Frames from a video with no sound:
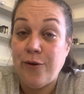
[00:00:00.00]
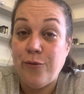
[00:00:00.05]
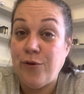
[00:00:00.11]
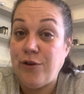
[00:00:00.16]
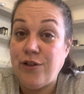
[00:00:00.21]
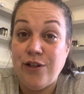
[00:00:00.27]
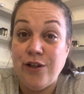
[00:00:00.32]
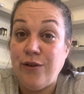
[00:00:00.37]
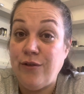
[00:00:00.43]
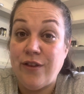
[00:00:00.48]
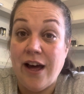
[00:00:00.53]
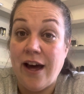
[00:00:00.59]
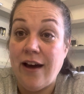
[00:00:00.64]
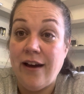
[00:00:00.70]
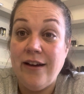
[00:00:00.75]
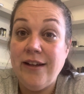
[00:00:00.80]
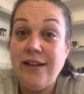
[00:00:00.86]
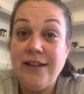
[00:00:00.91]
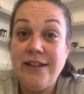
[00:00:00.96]
would do
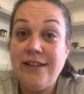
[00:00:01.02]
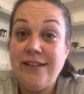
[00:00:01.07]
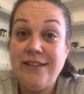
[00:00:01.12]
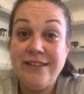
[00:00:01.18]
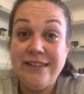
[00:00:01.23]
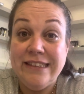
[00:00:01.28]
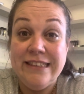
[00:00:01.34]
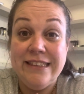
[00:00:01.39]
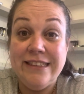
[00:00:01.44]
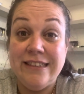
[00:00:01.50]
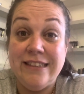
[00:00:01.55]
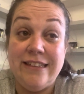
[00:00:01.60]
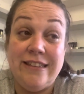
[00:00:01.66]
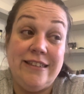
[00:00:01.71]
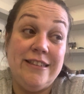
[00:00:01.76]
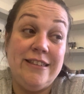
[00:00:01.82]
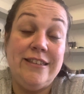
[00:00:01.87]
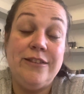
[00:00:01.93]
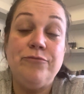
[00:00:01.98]
that.
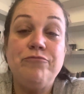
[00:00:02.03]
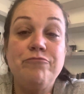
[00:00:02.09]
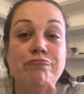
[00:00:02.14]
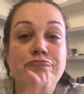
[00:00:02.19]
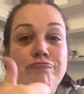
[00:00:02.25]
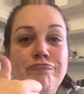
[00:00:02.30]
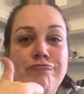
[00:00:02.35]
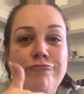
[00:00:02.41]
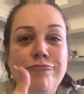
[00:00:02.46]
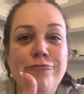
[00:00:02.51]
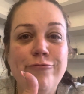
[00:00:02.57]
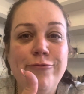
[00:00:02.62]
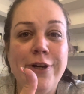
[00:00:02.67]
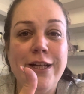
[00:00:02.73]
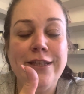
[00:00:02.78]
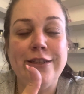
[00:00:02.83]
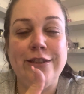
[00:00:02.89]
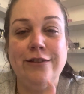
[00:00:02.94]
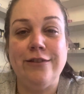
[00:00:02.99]
So
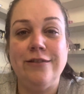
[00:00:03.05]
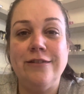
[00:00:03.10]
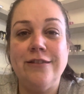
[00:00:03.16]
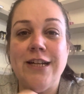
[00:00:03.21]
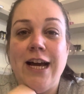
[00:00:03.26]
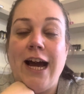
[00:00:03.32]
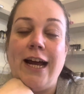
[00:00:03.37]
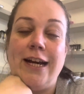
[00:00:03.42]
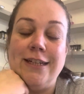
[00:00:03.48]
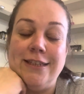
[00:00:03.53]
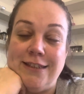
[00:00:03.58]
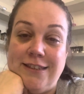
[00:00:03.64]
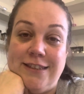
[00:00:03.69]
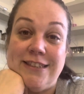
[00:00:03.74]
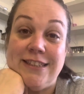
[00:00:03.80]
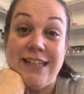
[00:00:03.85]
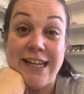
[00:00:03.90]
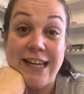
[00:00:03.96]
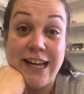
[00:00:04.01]
well done,
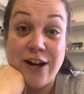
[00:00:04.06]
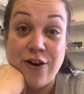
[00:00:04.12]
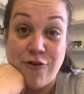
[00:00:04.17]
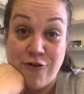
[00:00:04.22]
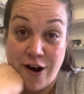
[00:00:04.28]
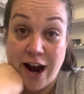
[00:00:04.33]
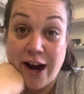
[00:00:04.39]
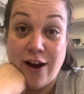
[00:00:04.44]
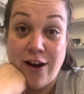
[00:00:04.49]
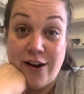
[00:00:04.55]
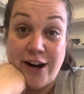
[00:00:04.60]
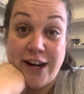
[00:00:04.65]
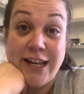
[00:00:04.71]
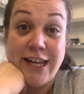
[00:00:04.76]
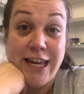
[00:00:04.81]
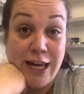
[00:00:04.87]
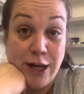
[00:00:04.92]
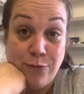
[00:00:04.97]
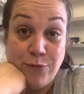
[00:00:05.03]
and crack on,
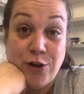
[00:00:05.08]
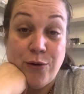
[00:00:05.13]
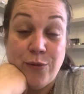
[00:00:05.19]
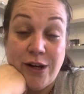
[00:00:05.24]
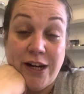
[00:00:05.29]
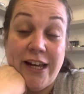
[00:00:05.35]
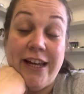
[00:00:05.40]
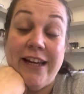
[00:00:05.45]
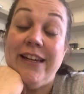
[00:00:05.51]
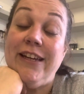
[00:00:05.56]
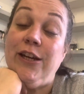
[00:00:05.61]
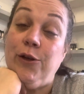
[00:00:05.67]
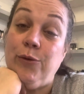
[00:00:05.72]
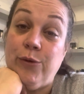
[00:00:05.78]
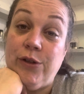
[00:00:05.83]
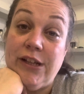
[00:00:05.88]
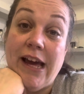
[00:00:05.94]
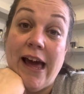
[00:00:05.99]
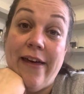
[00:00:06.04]
keep doing it. You
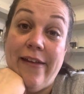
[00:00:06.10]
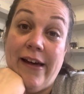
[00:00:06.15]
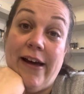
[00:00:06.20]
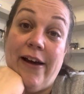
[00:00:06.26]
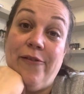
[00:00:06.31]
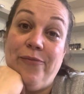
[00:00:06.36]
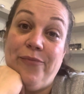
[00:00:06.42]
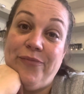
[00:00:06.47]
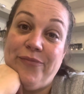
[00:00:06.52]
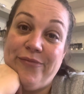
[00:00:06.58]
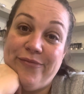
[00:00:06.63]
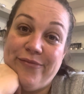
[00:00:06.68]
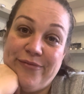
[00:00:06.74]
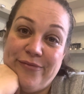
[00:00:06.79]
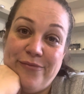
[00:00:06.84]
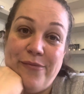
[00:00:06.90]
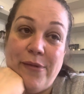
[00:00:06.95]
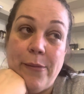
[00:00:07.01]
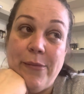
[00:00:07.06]
will get there.
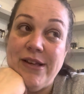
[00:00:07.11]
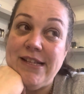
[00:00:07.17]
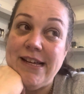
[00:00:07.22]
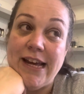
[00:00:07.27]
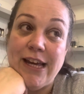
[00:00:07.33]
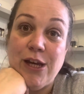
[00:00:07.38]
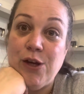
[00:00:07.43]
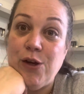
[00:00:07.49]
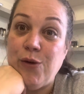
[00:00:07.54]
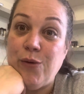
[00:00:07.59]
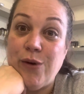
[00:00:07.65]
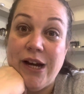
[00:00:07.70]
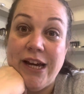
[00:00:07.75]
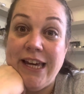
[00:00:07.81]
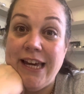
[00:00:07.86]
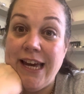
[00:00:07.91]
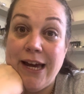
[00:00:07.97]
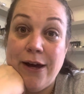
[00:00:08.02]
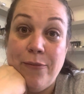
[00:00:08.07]
Maybe take you a
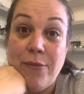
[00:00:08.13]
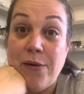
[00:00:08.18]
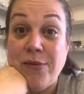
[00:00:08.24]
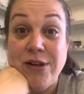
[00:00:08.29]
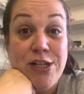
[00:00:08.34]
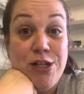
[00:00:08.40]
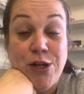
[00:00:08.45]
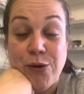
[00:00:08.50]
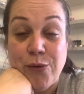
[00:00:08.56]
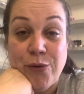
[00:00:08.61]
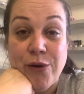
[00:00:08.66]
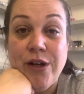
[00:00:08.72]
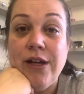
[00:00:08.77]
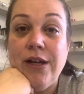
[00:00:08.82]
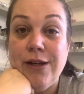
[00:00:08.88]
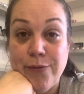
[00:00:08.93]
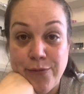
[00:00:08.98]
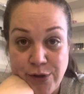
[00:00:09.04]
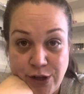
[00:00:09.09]
year, maybe two,
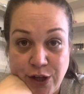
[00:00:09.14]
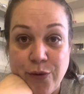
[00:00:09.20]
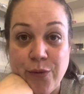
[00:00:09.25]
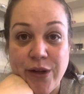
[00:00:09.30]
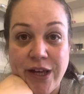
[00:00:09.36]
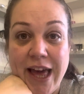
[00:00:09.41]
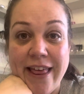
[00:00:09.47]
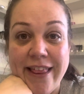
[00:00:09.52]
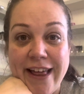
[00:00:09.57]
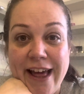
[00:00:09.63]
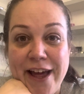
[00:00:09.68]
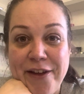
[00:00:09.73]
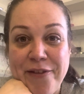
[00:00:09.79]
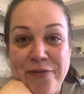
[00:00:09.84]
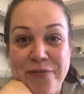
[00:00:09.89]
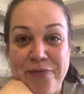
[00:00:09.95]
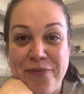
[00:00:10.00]
but you will get there.